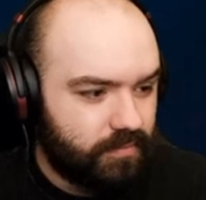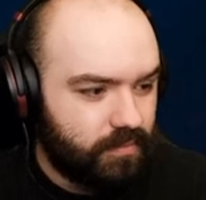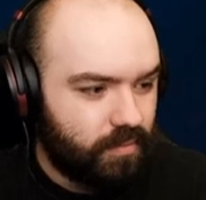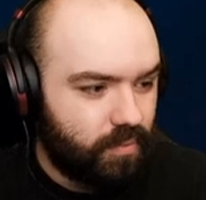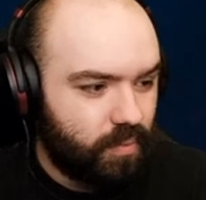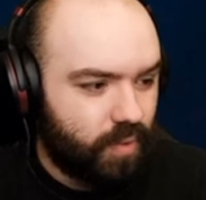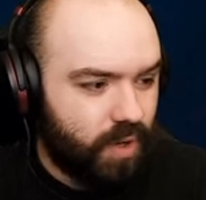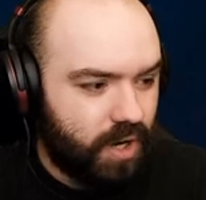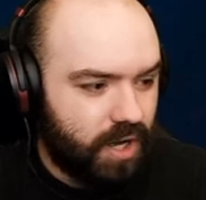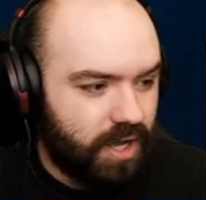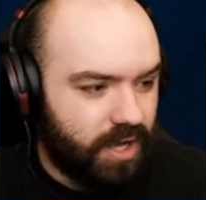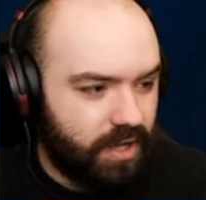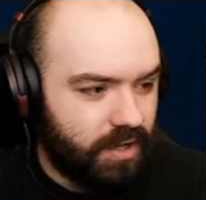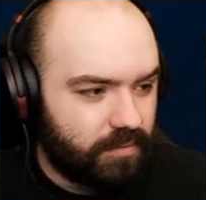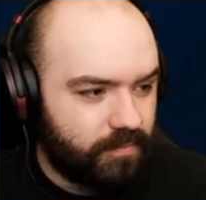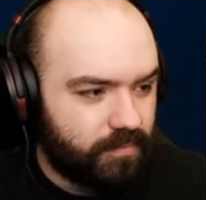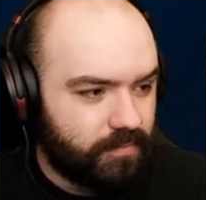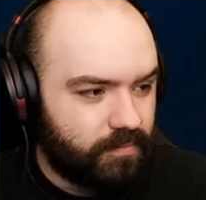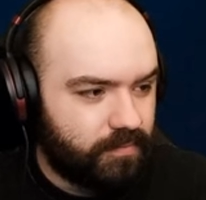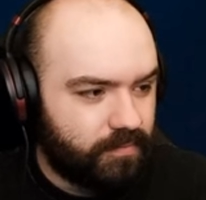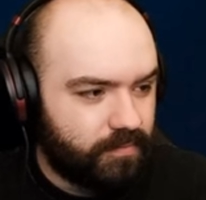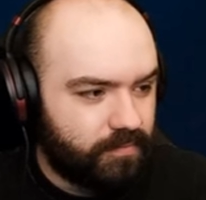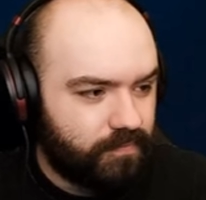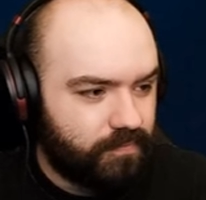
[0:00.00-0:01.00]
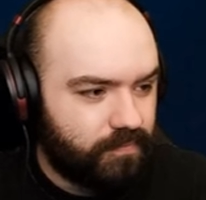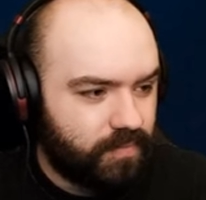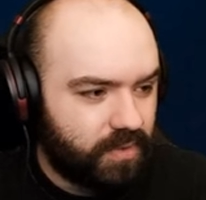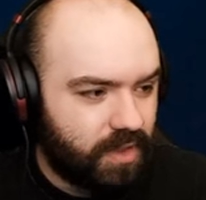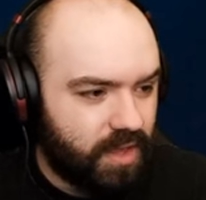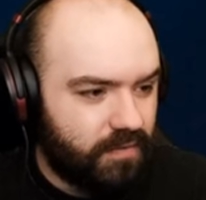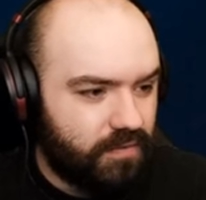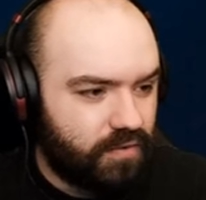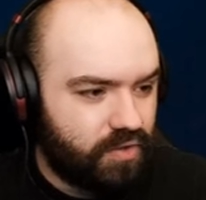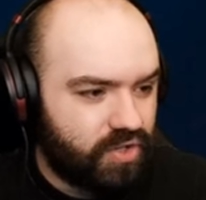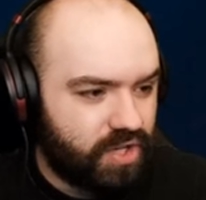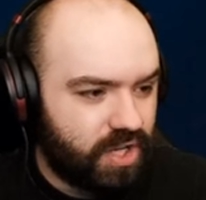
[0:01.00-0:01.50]
Why?
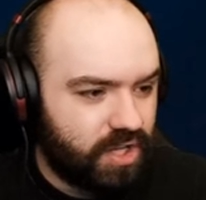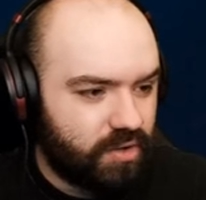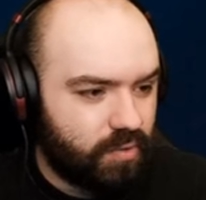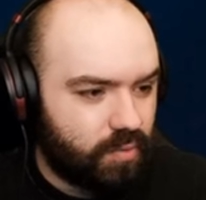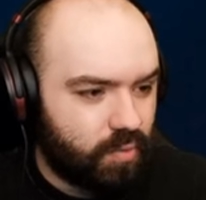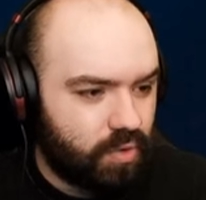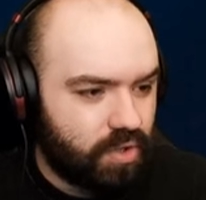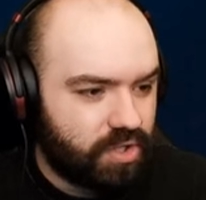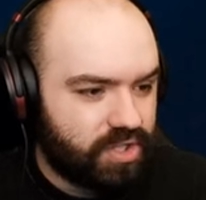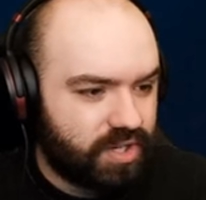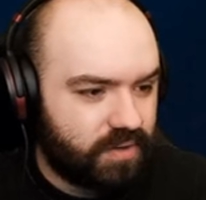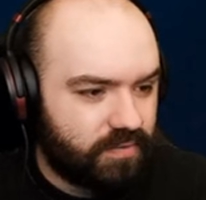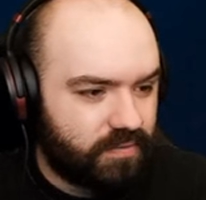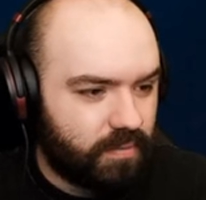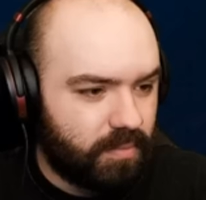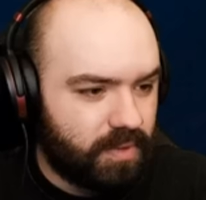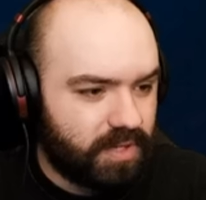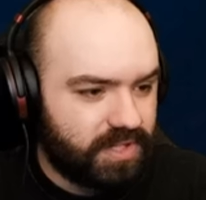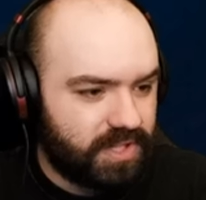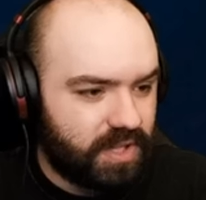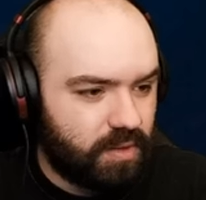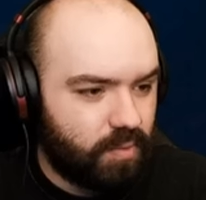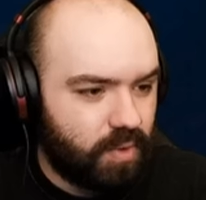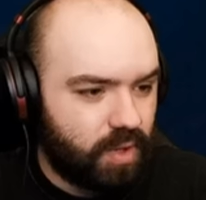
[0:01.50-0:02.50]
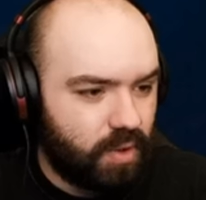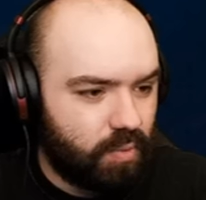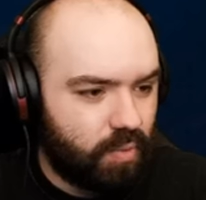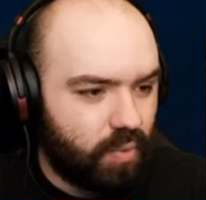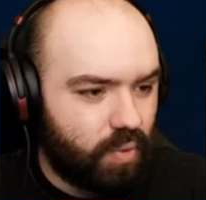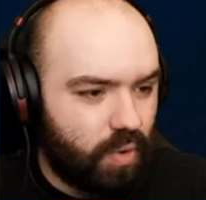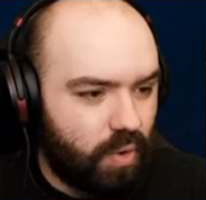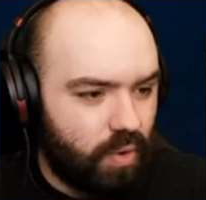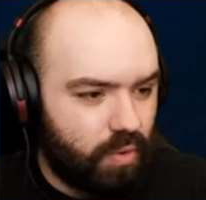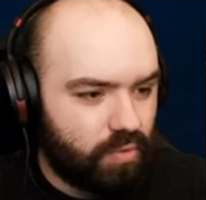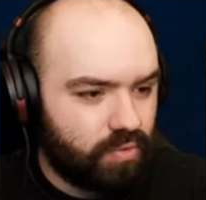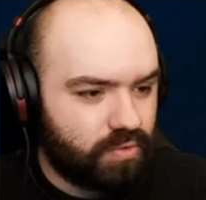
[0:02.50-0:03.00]
If you take the water chip from us, then we will
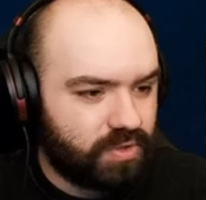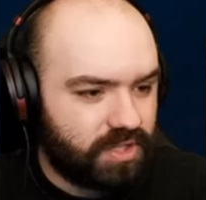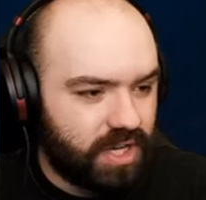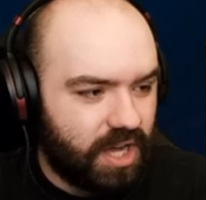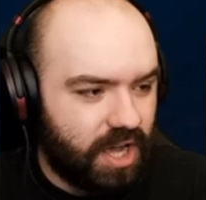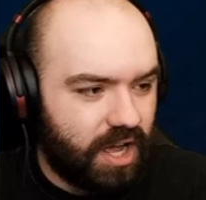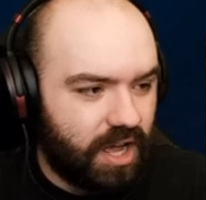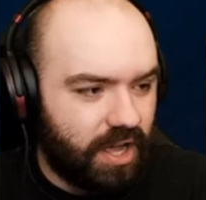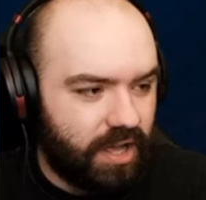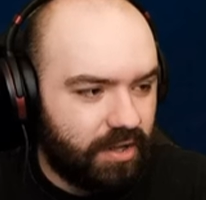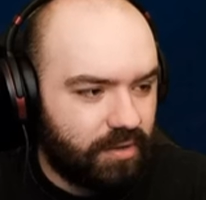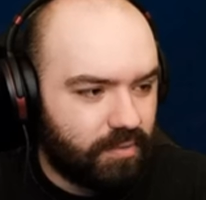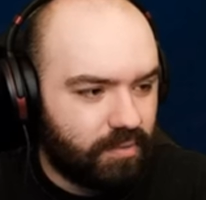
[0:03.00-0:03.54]
all die.